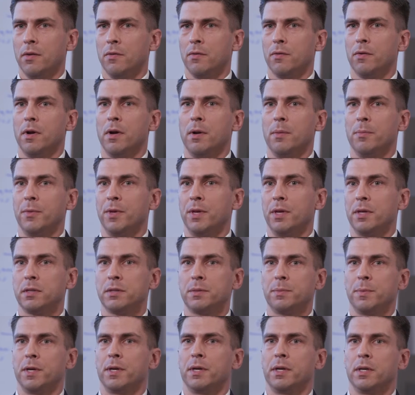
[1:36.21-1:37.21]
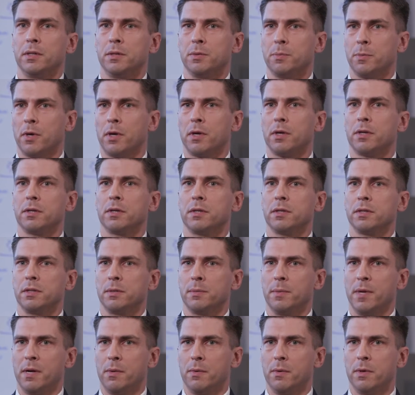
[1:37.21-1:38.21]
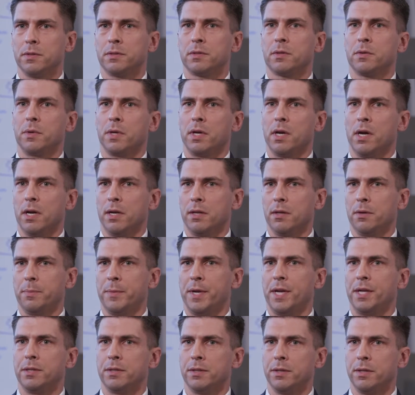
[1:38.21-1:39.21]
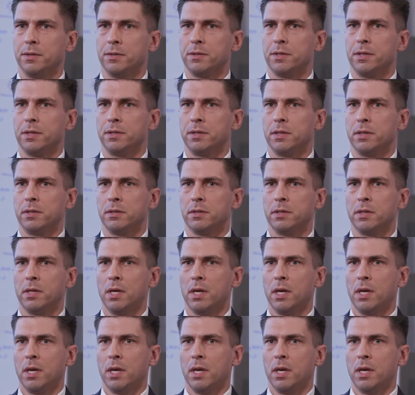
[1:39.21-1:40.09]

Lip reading: from the experienced partners about what's going on in their major decisions.